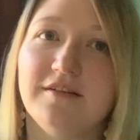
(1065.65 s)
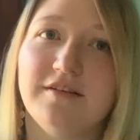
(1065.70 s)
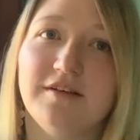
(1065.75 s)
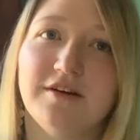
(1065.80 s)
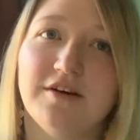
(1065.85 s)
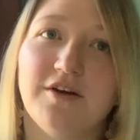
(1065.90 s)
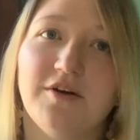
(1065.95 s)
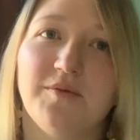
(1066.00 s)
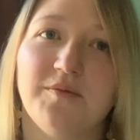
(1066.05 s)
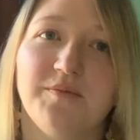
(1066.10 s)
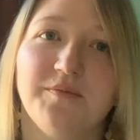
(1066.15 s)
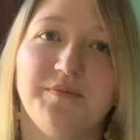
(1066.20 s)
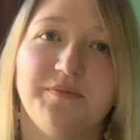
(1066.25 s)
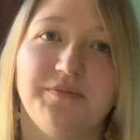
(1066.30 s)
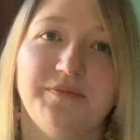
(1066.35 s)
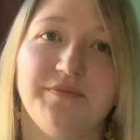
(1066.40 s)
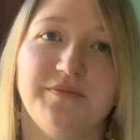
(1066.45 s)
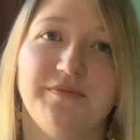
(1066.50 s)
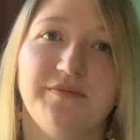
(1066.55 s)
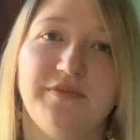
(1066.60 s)
you know,
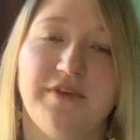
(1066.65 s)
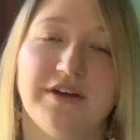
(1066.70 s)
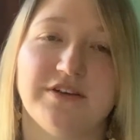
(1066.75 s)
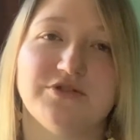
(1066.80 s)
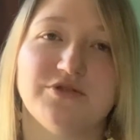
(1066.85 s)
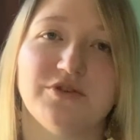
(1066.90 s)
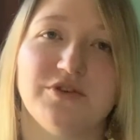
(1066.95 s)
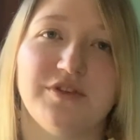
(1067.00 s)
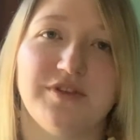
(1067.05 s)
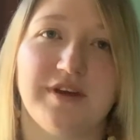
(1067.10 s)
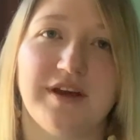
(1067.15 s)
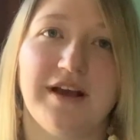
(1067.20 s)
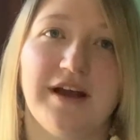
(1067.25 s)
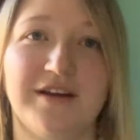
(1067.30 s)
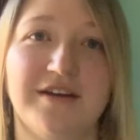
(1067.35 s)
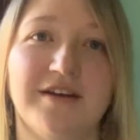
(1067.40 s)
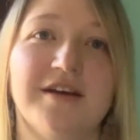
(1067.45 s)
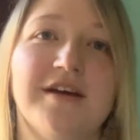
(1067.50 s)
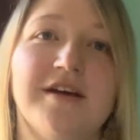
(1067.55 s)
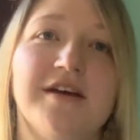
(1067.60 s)
that sort of thing.
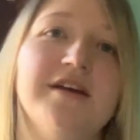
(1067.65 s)
And